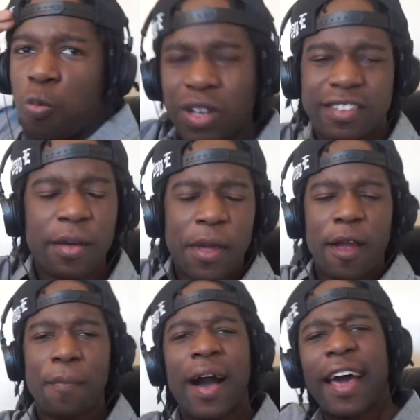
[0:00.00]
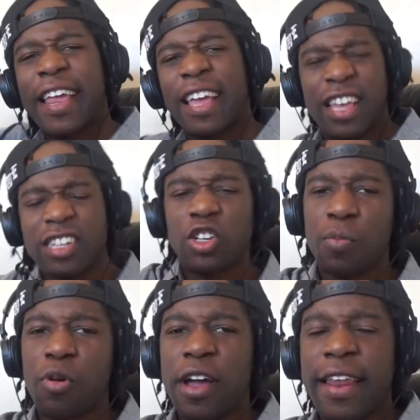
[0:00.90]
What's up, everybody?
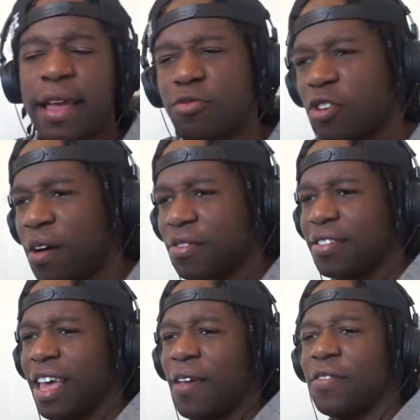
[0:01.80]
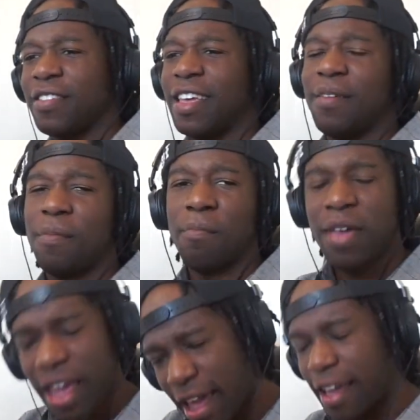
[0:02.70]
It's your boy named Jarvis Davis, and
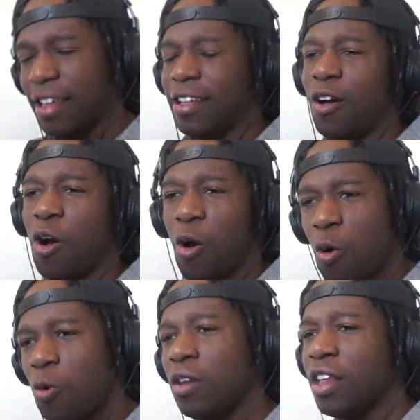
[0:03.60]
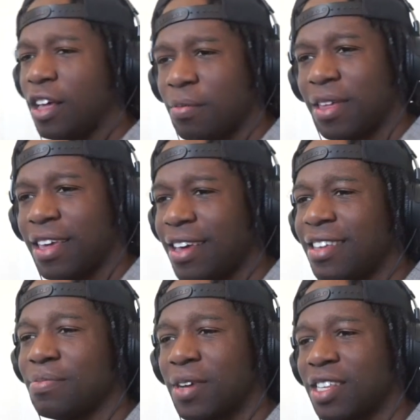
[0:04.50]
man, hold up,
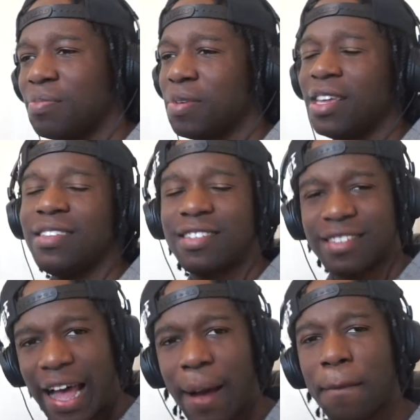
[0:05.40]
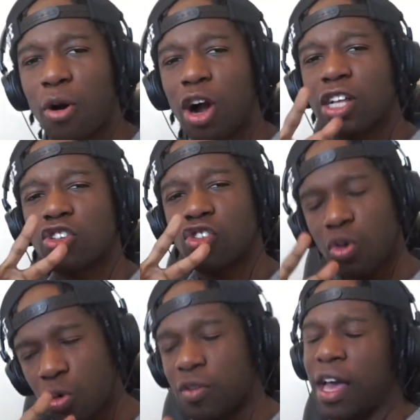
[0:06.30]
kids must be stop part
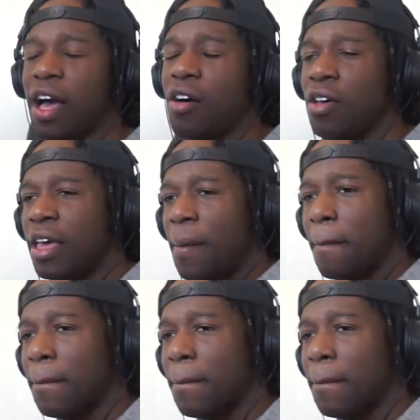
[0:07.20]
two, y'all.